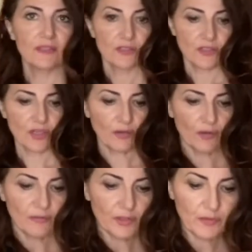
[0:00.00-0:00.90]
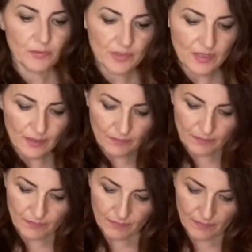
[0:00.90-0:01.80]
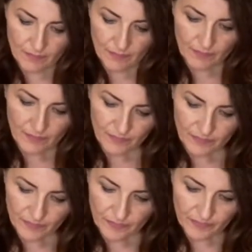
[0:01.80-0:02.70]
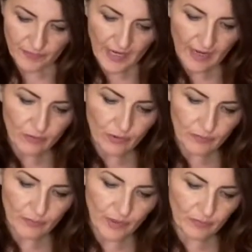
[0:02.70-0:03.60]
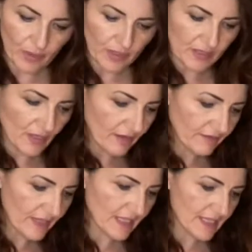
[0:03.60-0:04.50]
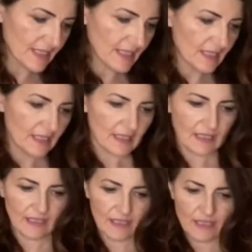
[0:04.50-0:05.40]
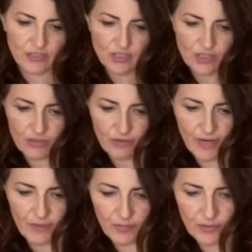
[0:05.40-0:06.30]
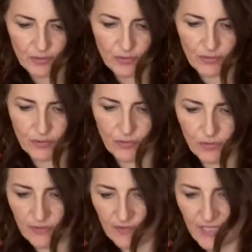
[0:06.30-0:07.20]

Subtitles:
So I'm going to put some flour on my work surface and then just scrape all of this